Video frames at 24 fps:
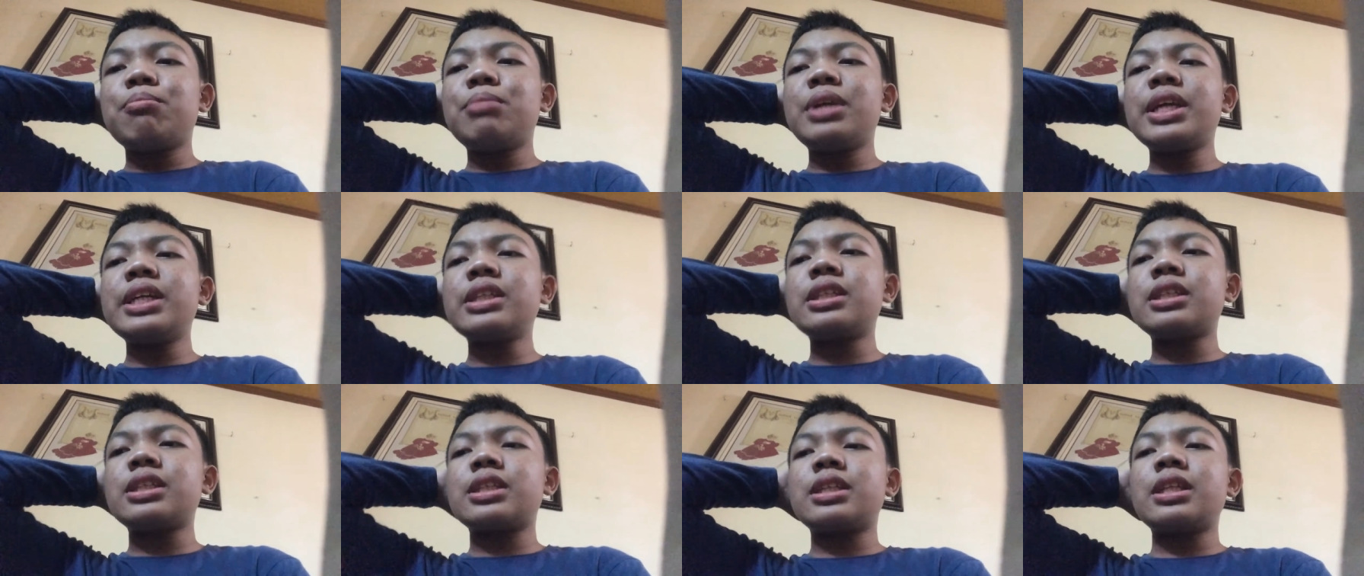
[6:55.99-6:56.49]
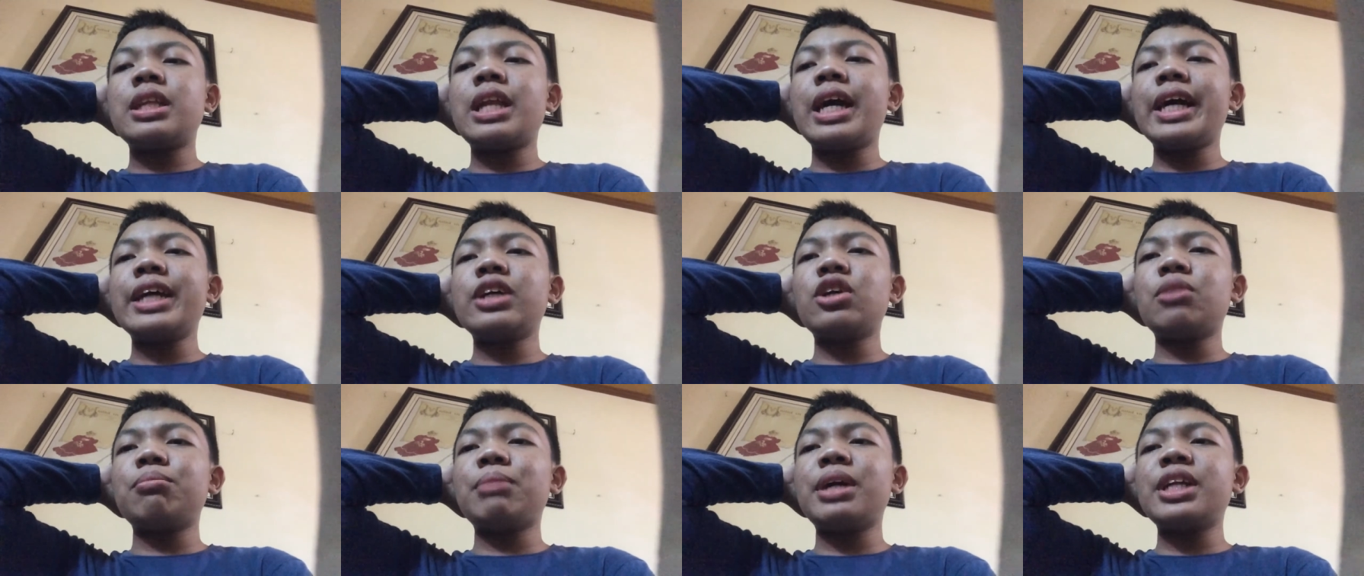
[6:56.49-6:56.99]
Please
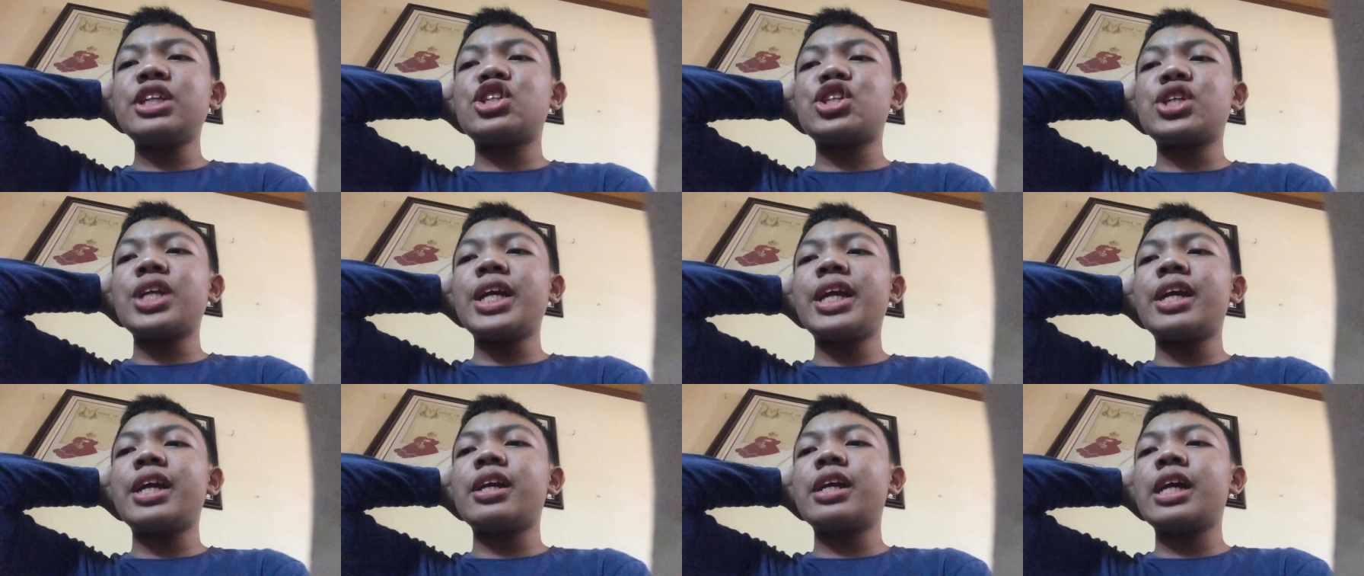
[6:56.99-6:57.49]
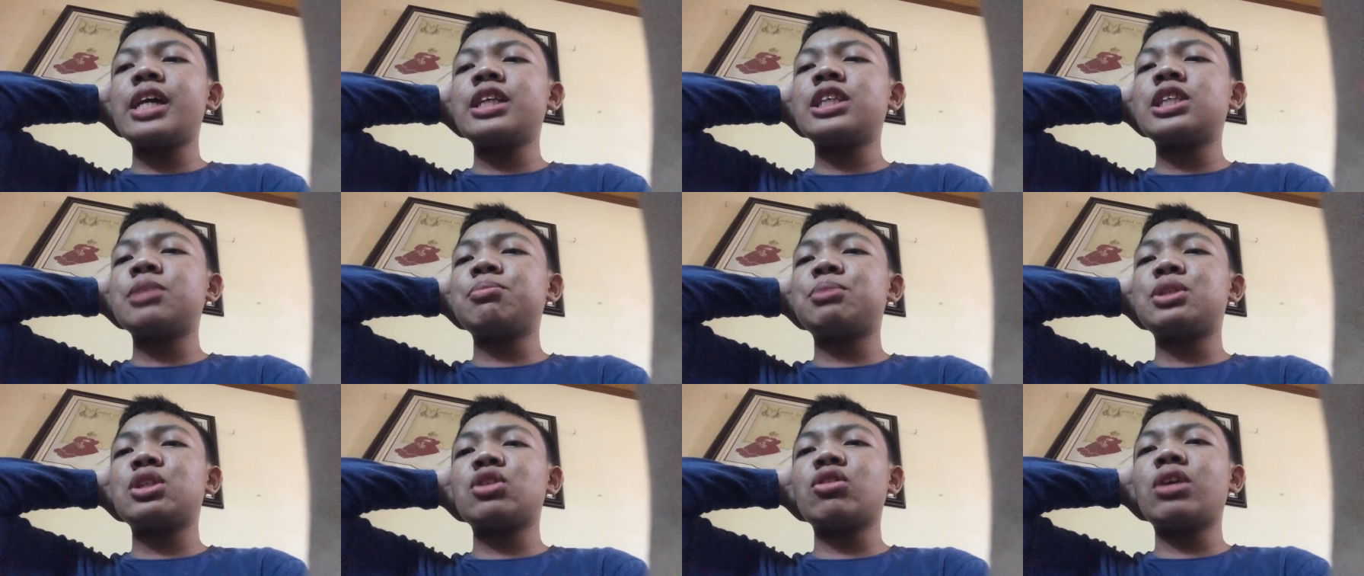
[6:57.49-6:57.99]
like, comment, share, and
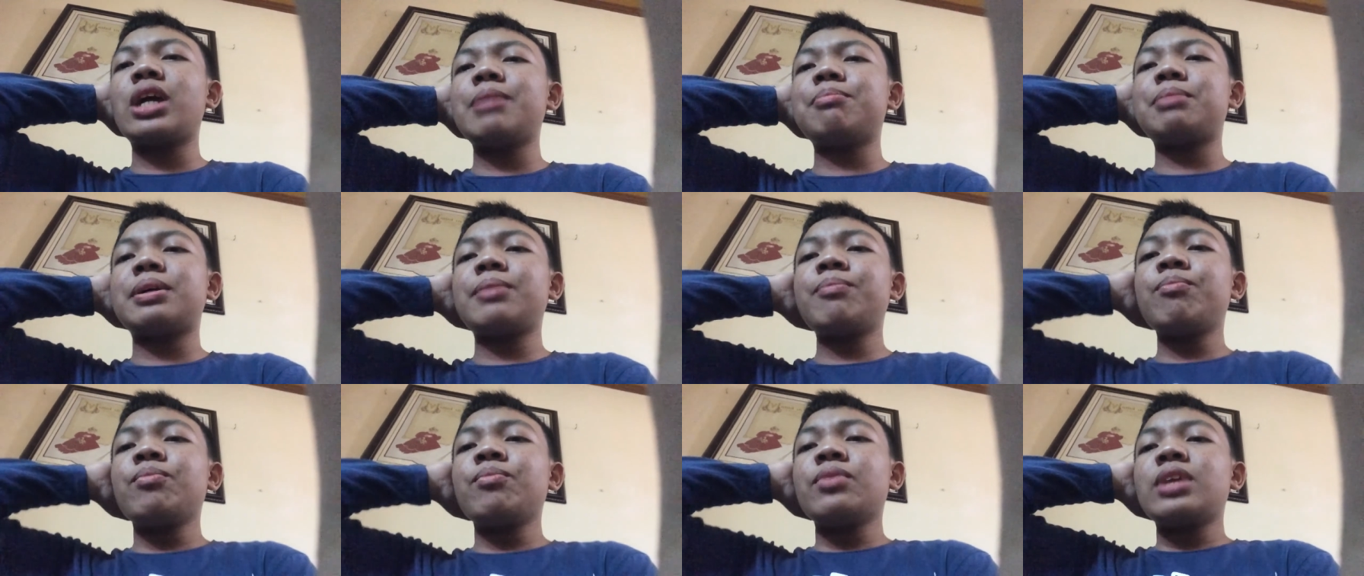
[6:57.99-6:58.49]
subscribe.